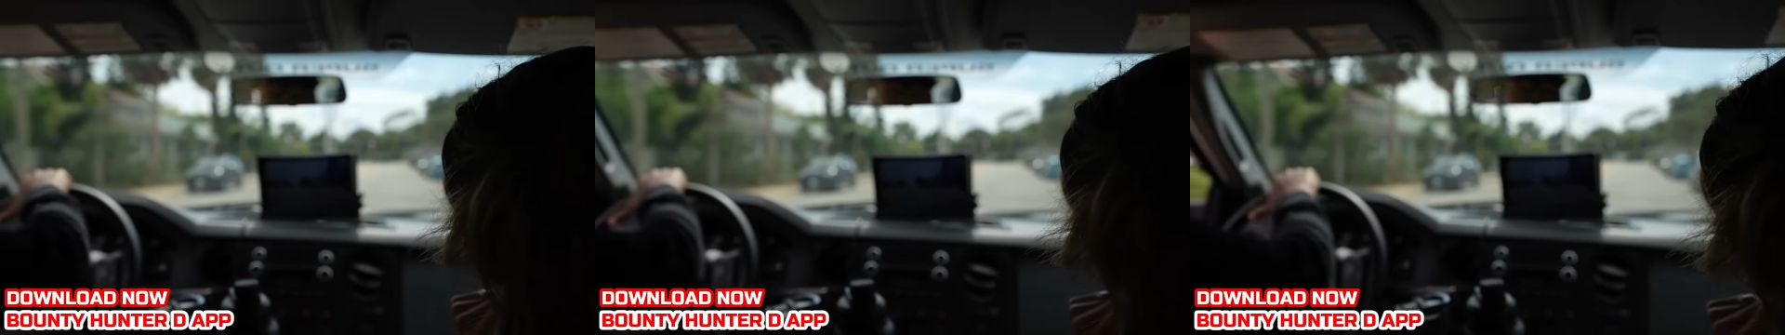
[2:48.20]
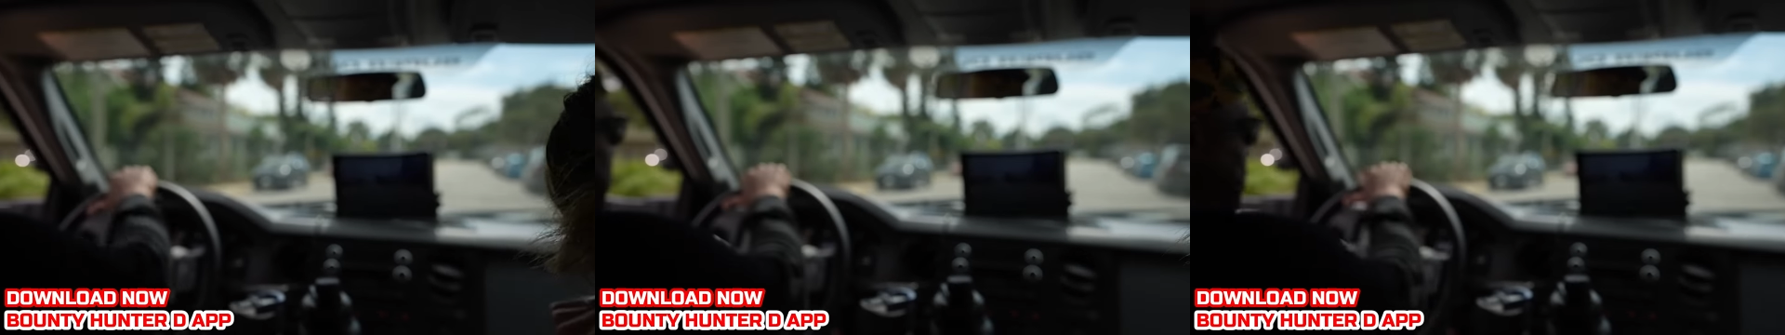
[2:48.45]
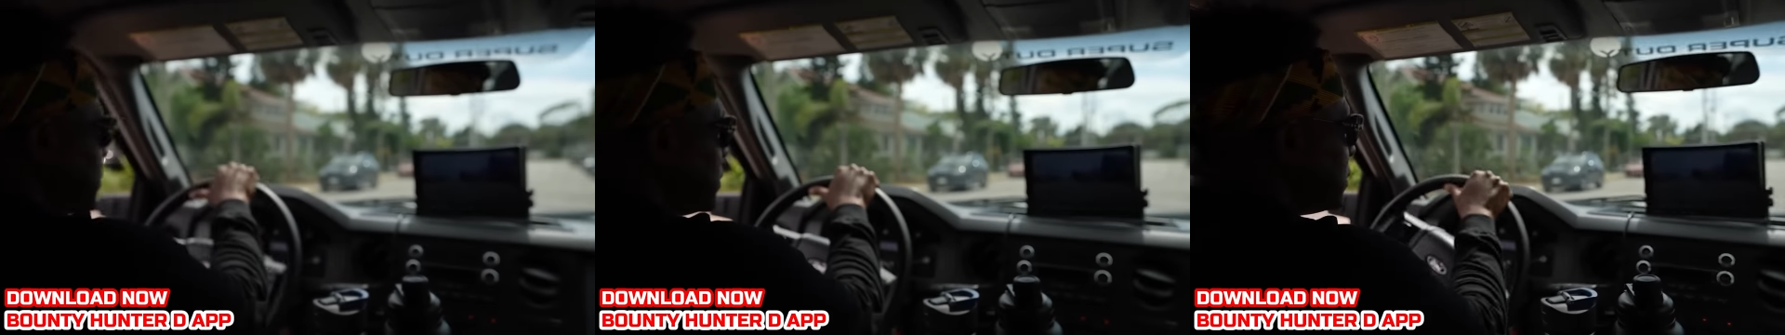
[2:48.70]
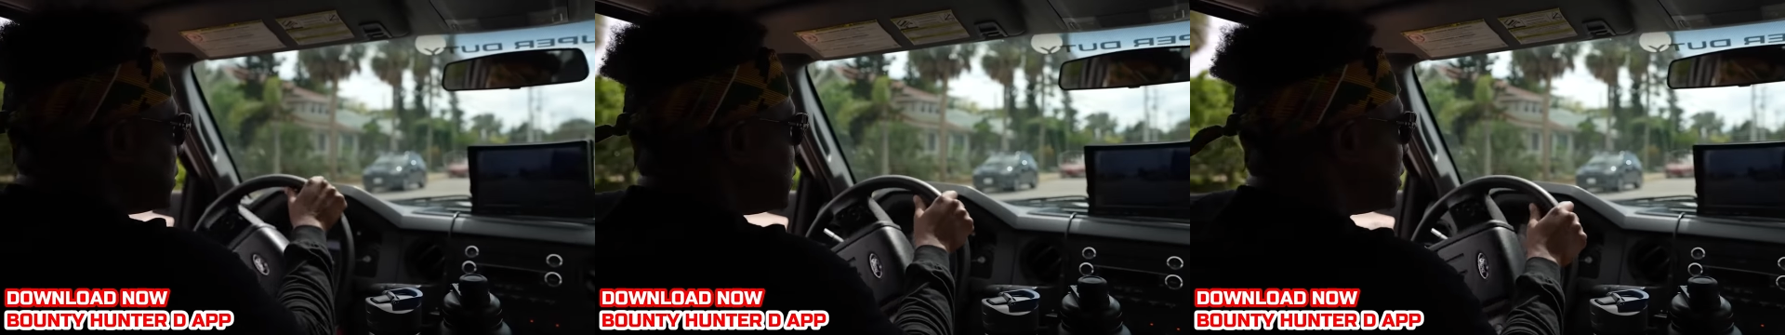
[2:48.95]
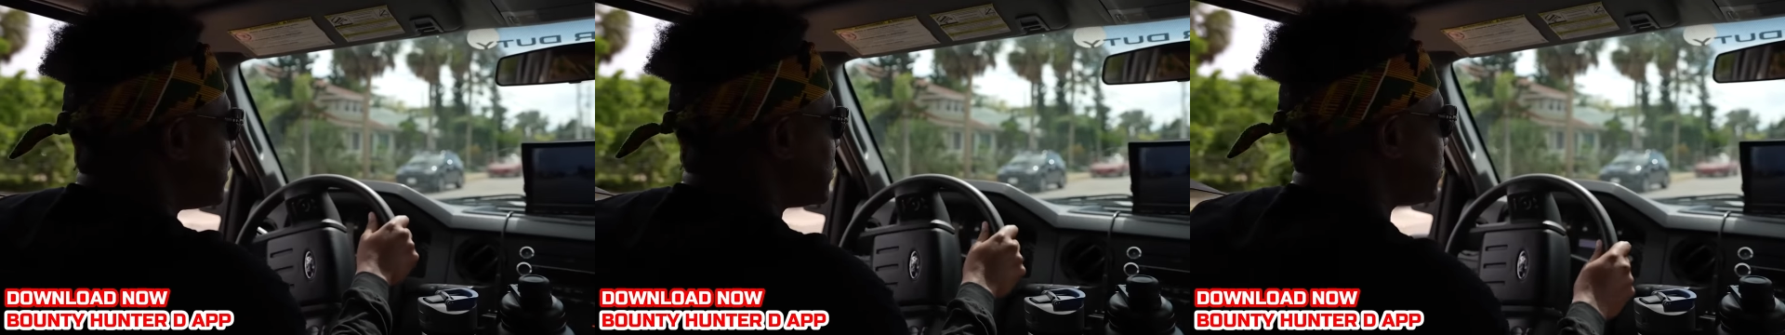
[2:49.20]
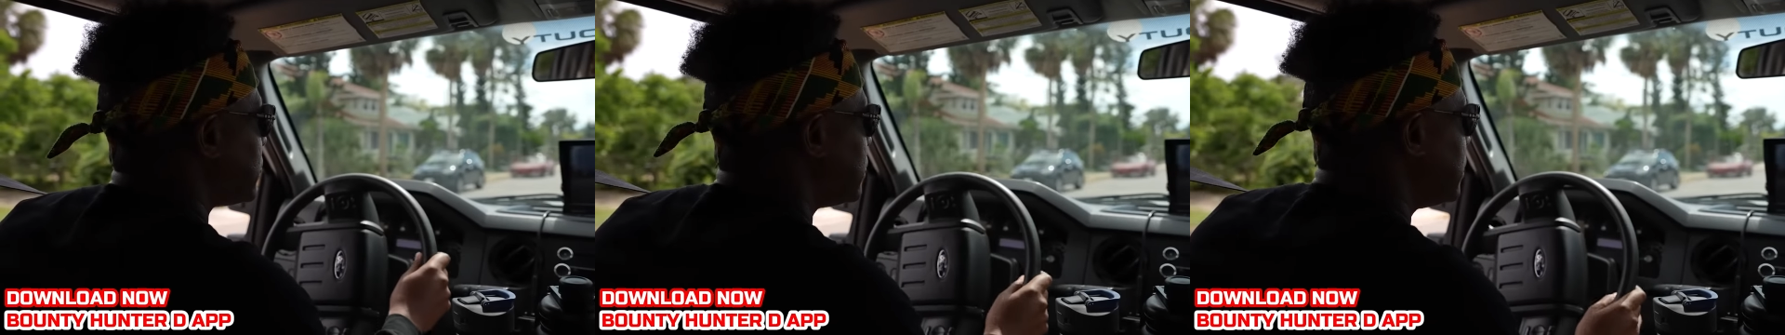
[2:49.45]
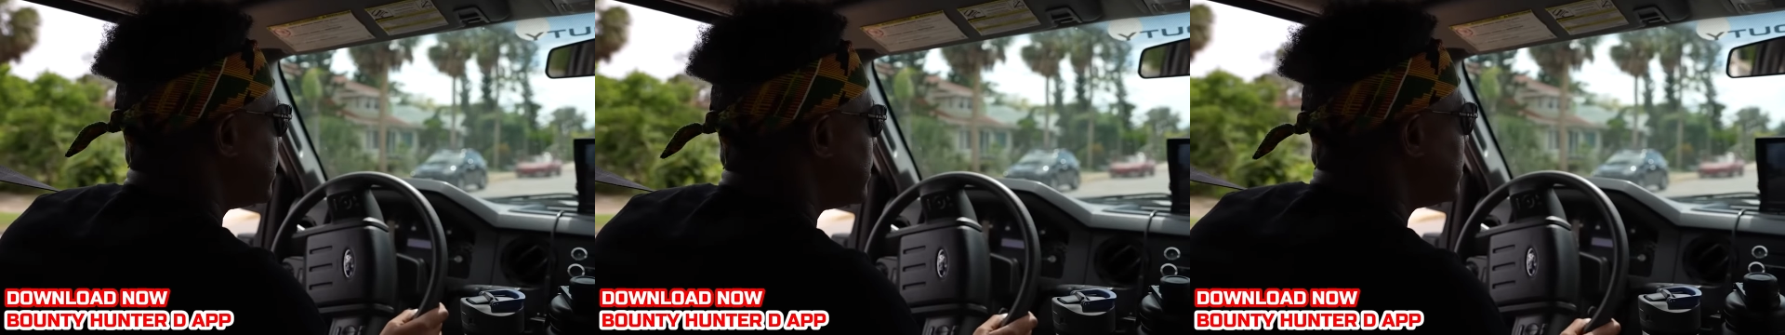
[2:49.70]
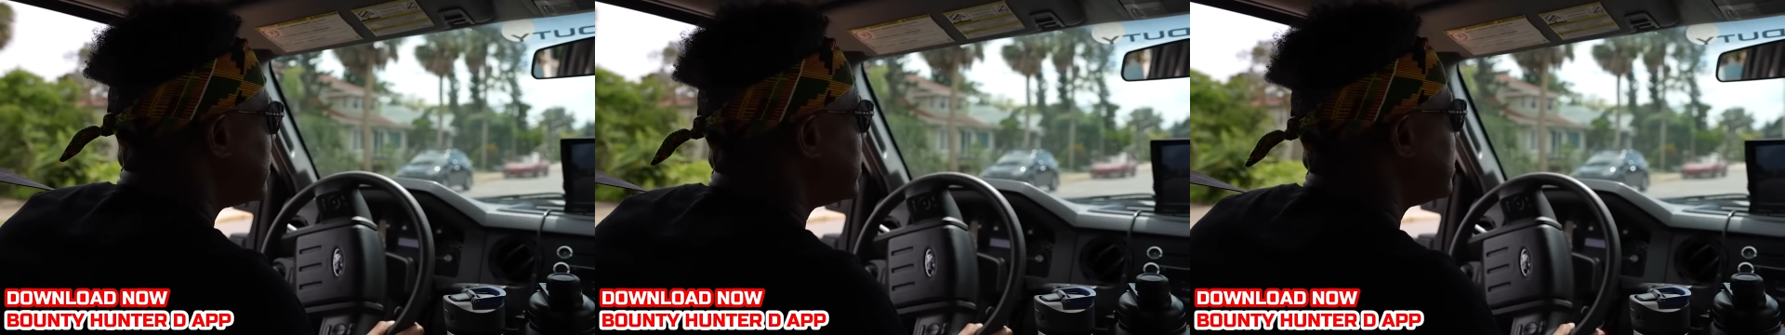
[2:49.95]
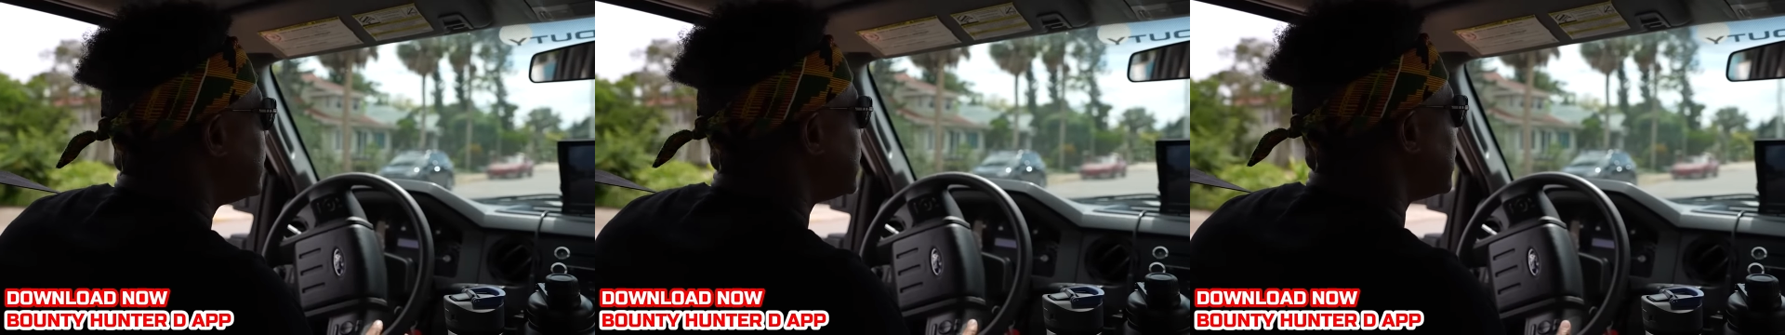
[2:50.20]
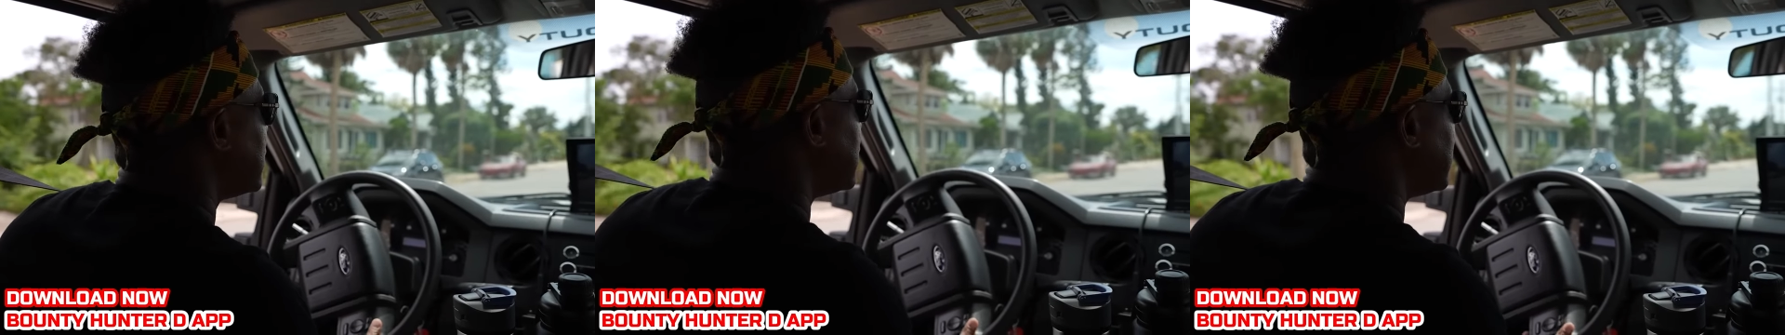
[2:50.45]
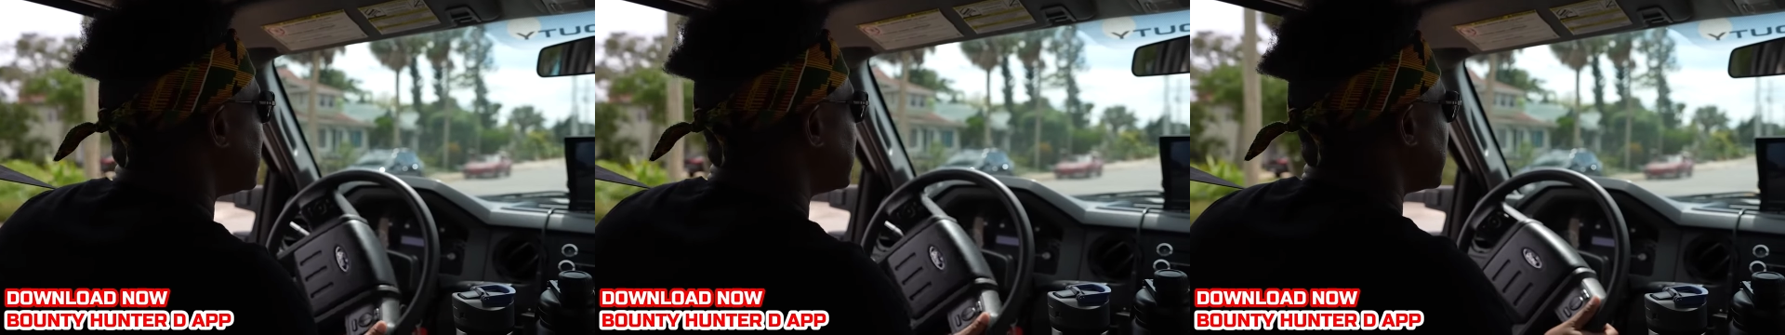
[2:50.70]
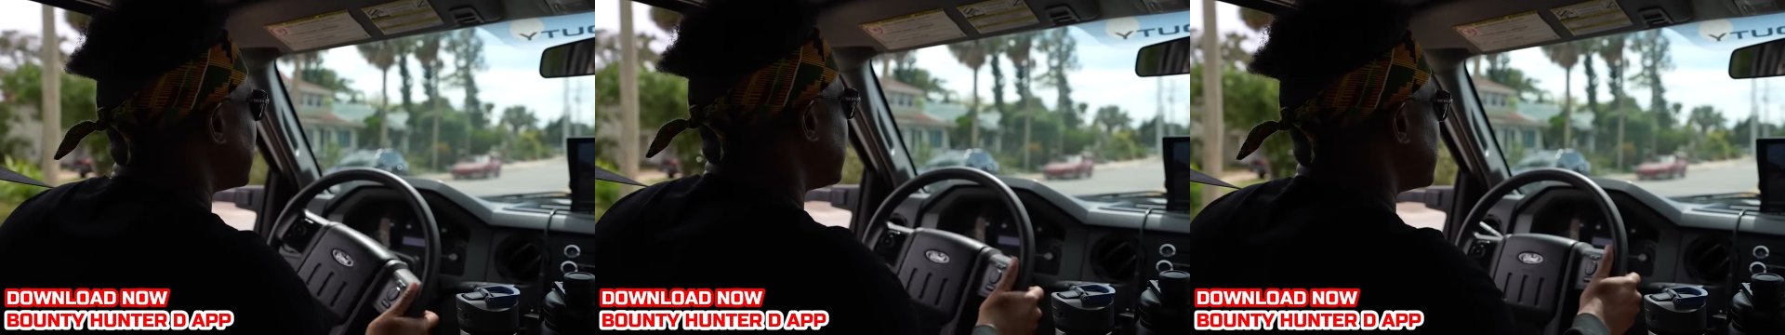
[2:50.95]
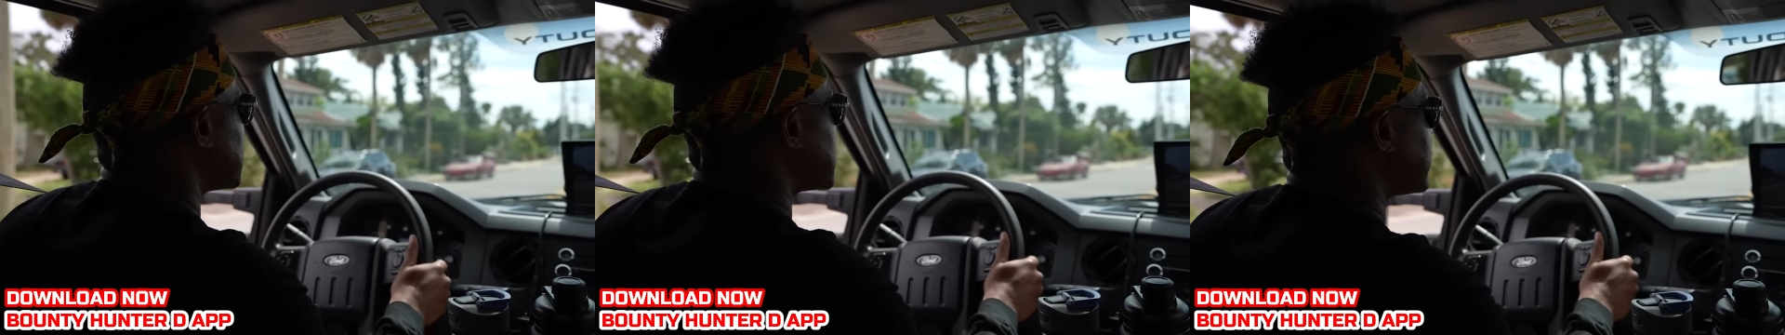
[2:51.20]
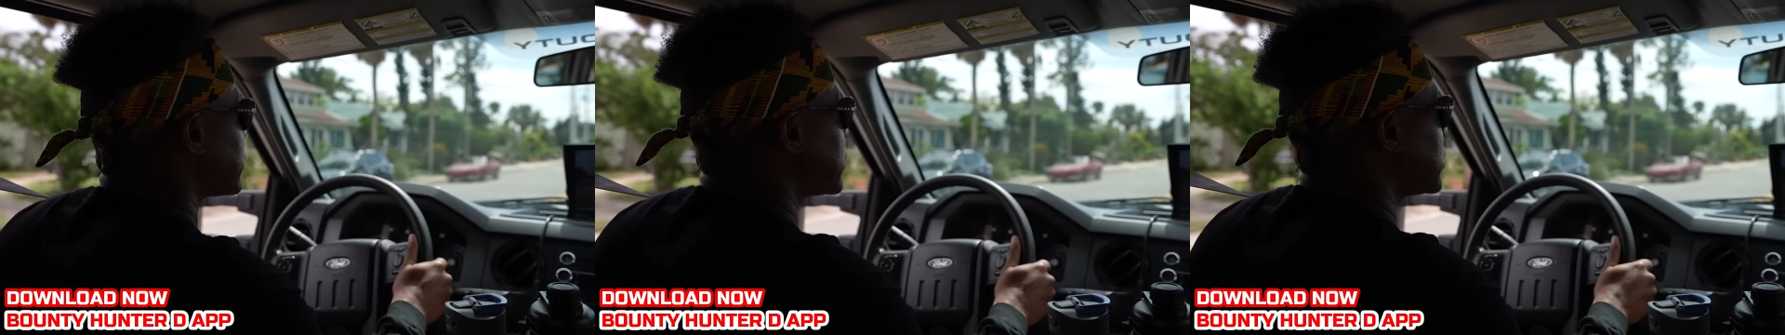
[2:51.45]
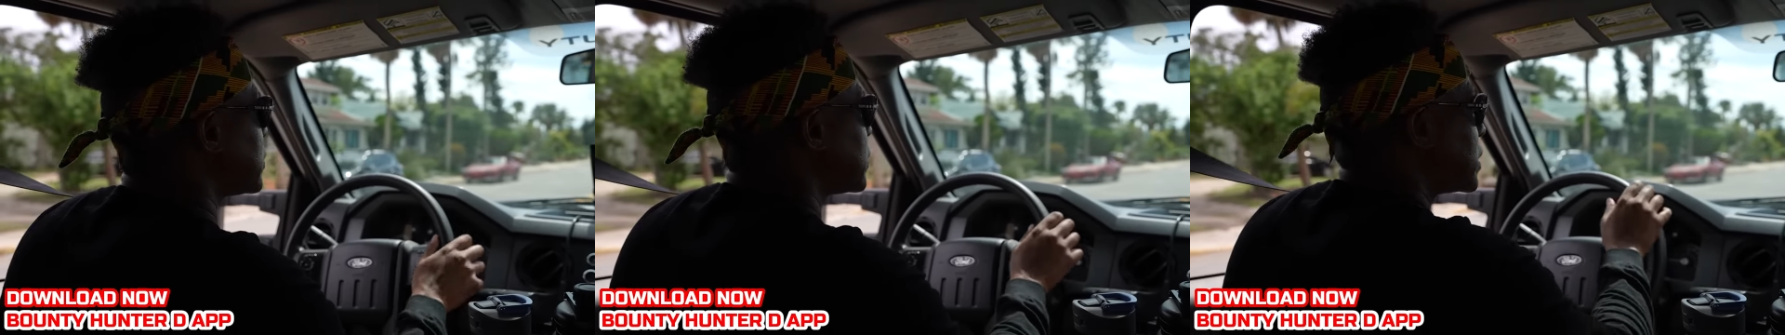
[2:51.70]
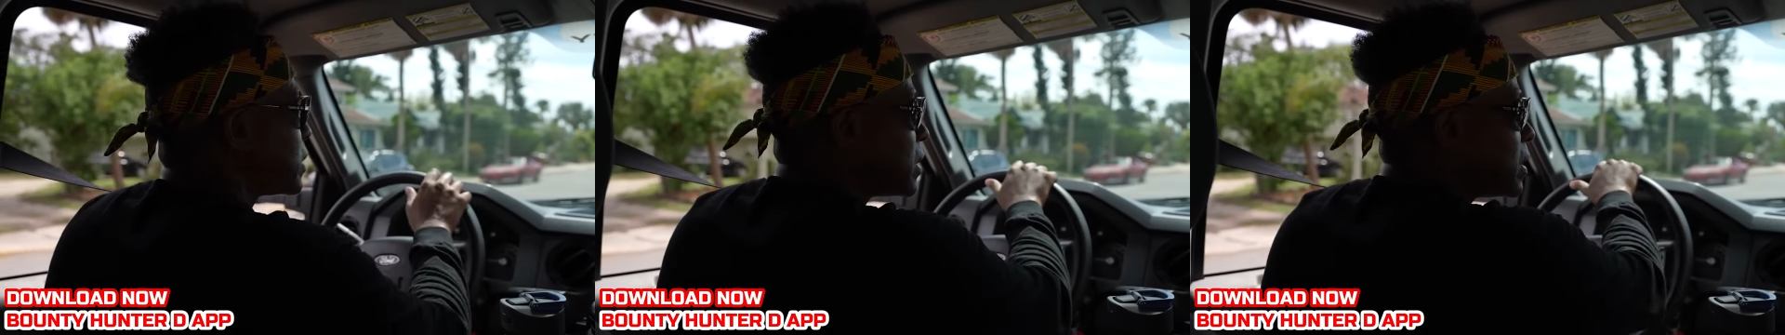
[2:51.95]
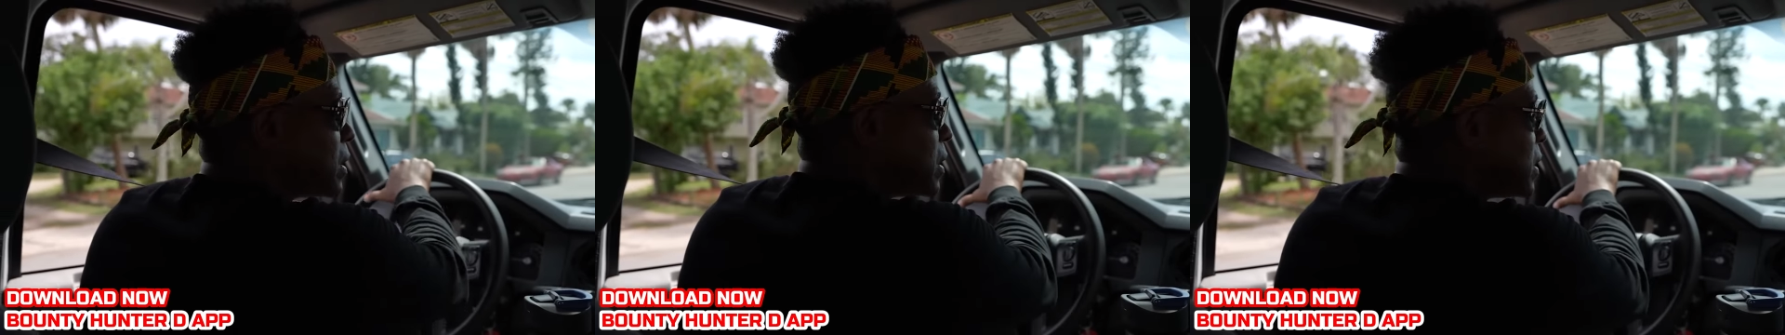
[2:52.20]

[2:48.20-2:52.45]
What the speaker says: Nobody's mouth can be seen.